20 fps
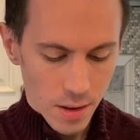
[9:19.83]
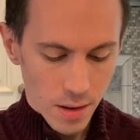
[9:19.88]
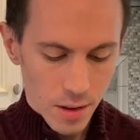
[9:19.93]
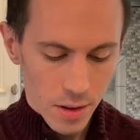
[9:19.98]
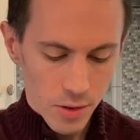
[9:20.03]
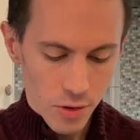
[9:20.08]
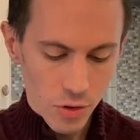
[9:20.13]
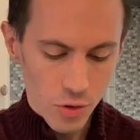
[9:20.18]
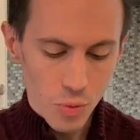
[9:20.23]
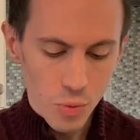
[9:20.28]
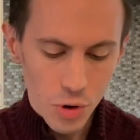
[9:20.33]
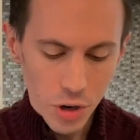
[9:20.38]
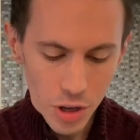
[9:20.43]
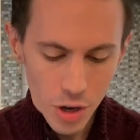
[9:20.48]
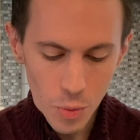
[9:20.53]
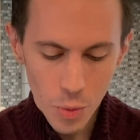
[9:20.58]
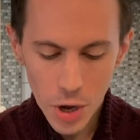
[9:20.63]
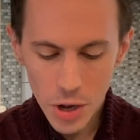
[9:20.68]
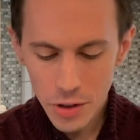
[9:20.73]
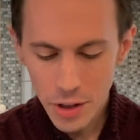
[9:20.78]
This is
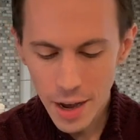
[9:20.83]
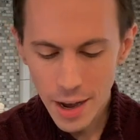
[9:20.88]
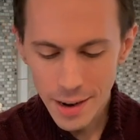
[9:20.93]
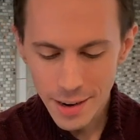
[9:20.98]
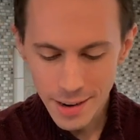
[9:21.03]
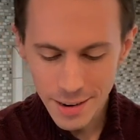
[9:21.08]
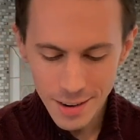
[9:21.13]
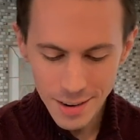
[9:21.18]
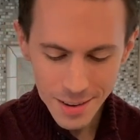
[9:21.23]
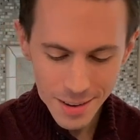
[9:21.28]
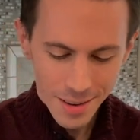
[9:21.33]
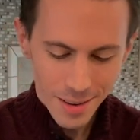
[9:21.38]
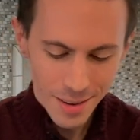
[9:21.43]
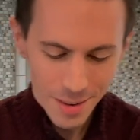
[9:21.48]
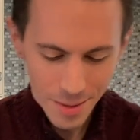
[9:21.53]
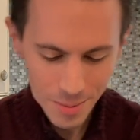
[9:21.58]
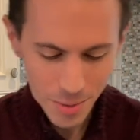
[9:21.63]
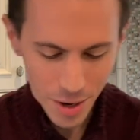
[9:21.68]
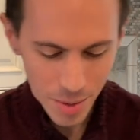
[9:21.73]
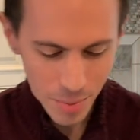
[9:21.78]
really well knotted,
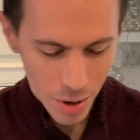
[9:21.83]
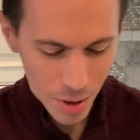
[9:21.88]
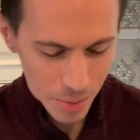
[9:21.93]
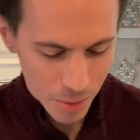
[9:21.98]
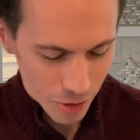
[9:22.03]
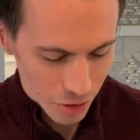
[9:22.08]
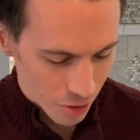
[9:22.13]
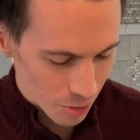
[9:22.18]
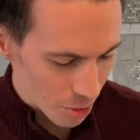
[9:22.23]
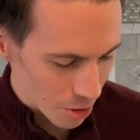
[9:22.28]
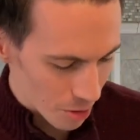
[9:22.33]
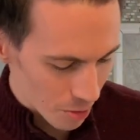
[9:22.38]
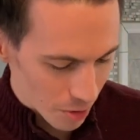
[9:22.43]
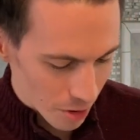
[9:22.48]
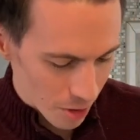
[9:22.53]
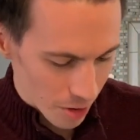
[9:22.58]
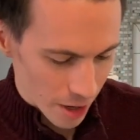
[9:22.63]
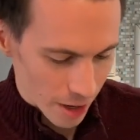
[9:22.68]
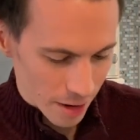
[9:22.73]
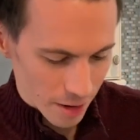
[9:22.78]
but I'm almost through.
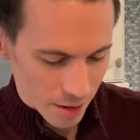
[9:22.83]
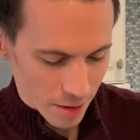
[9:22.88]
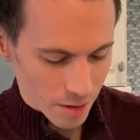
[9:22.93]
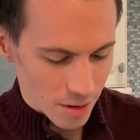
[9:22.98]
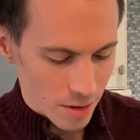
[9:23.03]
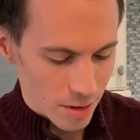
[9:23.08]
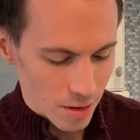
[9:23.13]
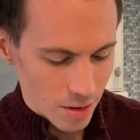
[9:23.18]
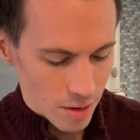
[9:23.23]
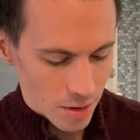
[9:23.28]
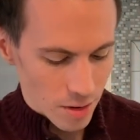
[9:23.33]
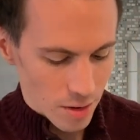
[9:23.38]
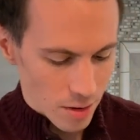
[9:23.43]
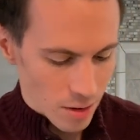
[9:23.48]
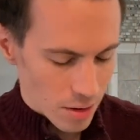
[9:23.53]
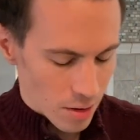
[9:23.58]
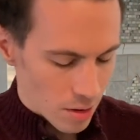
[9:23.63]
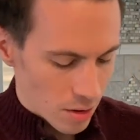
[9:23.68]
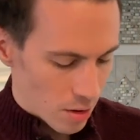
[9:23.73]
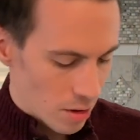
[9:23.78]
Okay.
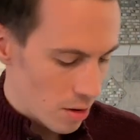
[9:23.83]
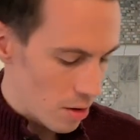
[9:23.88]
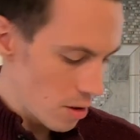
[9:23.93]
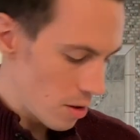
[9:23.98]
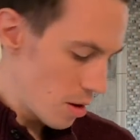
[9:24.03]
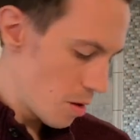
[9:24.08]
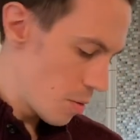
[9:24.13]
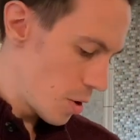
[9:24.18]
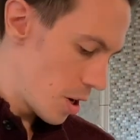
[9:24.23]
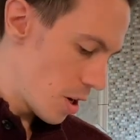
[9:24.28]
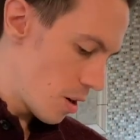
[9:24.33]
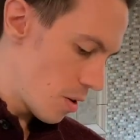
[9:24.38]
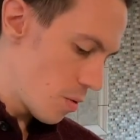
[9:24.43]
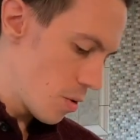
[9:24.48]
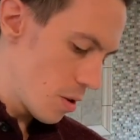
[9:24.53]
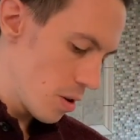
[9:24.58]
There we go.